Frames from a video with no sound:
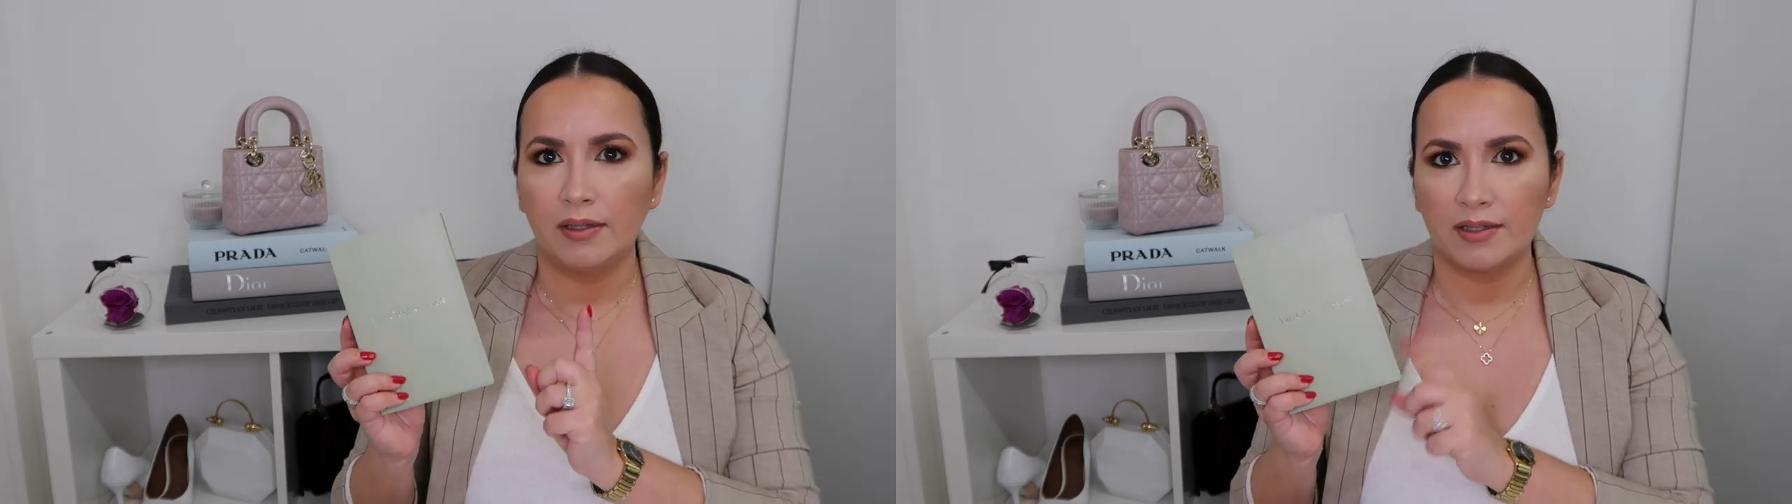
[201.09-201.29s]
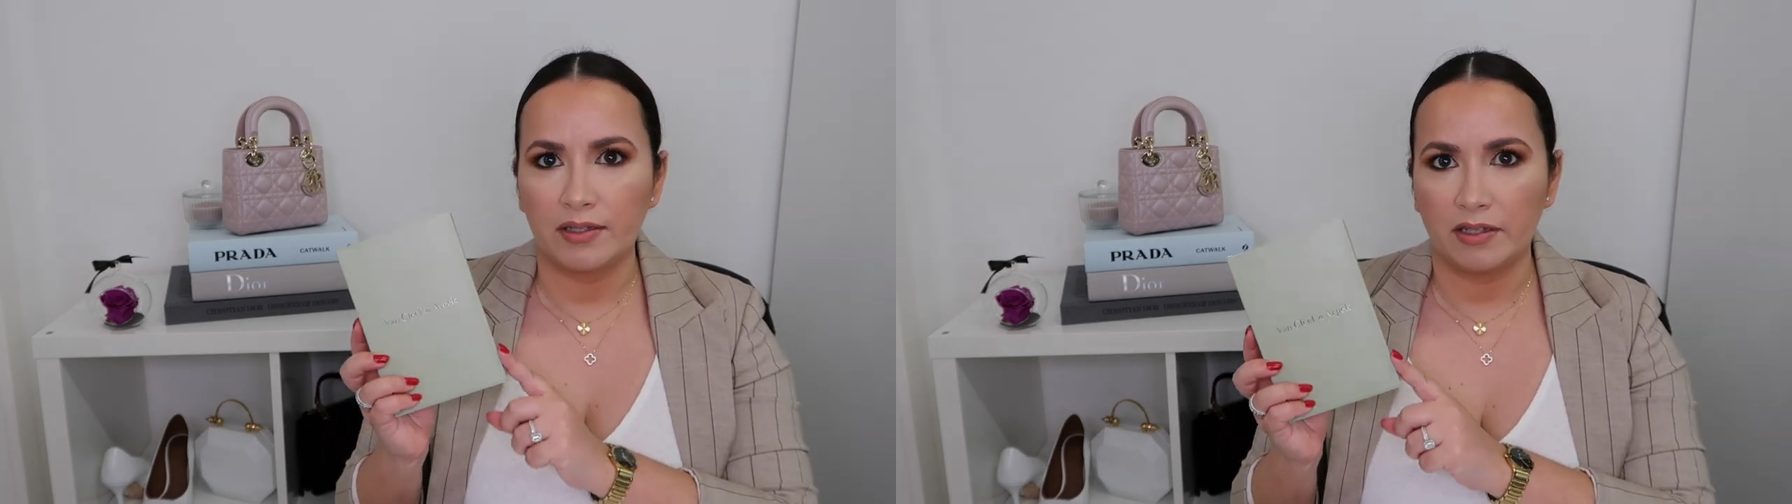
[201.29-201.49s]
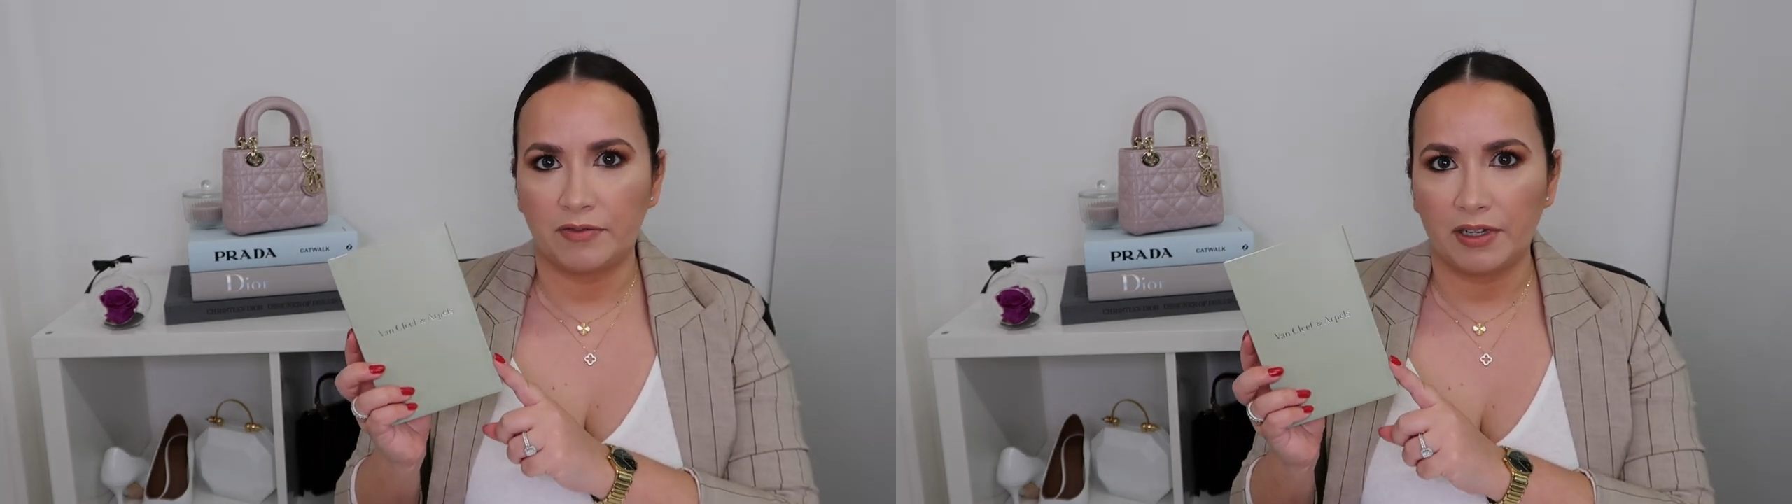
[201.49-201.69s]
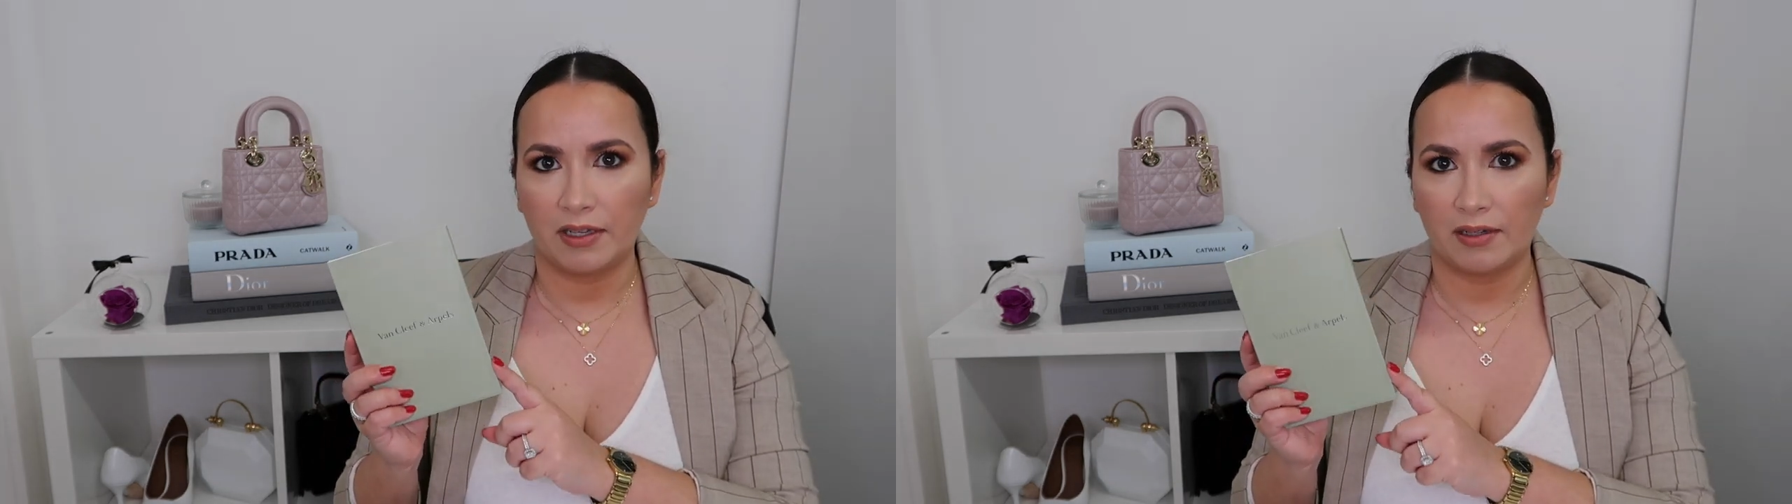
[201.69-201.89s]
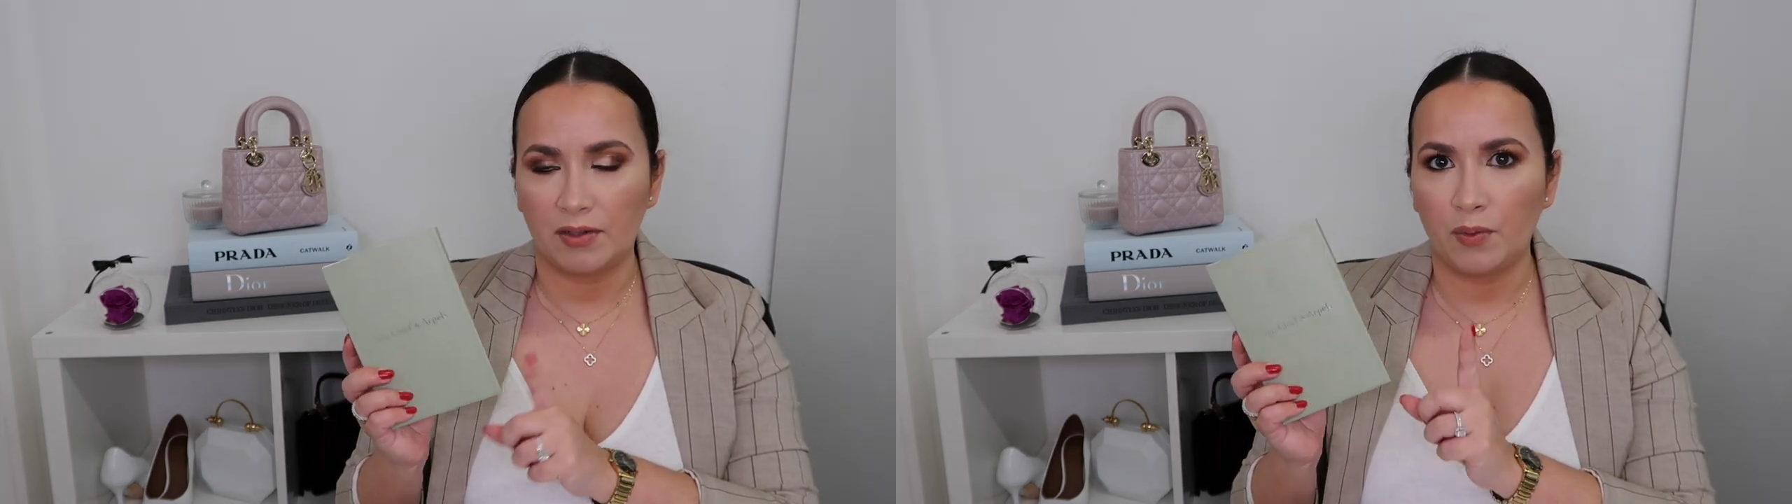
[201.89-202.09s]

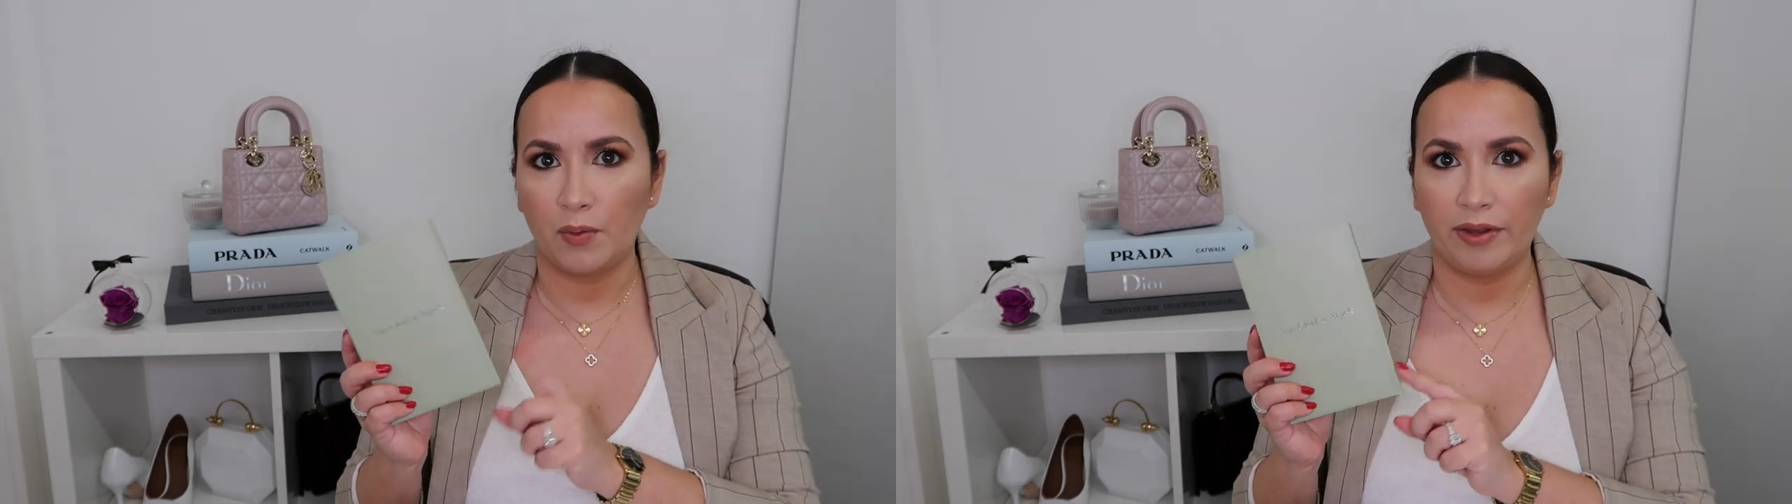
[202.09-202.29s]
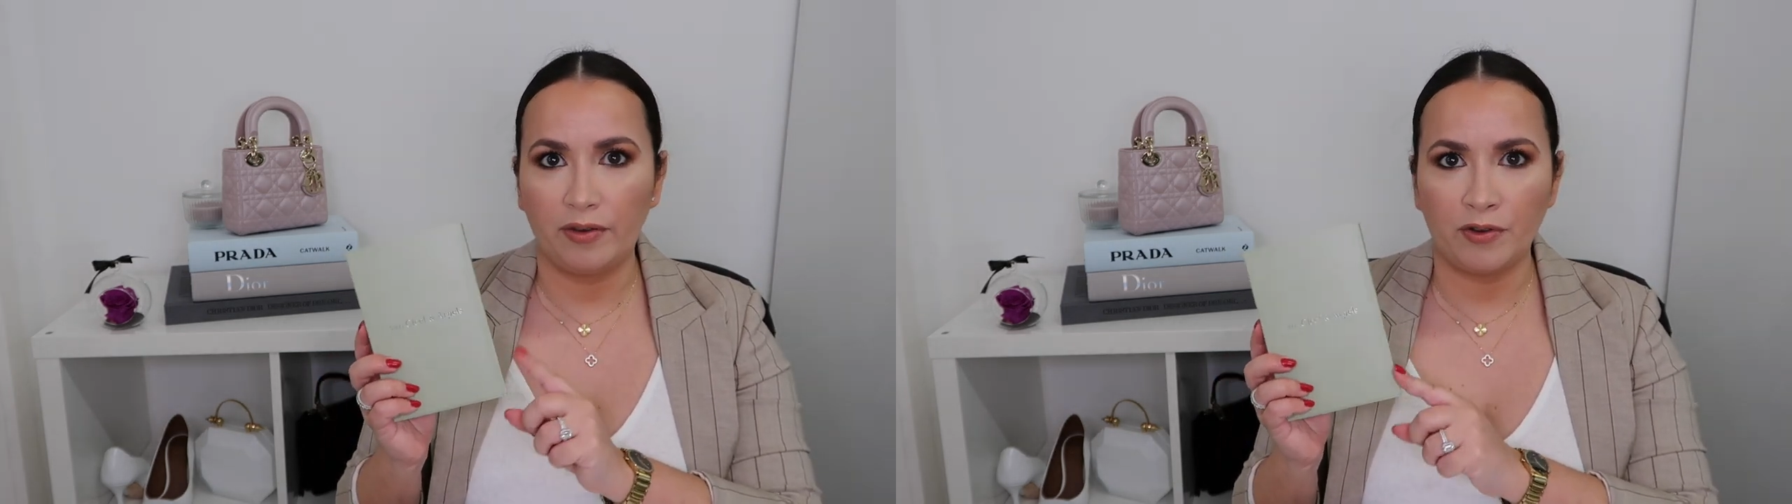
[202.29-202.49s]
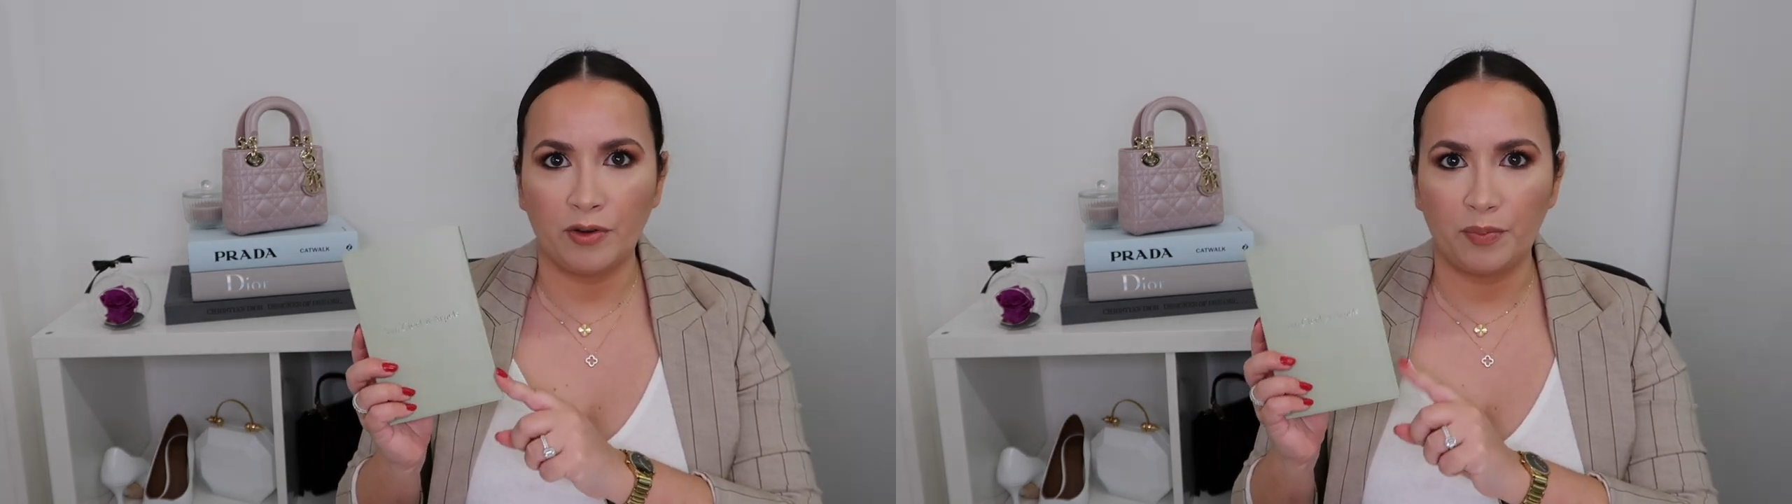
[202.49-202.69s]
certificate with your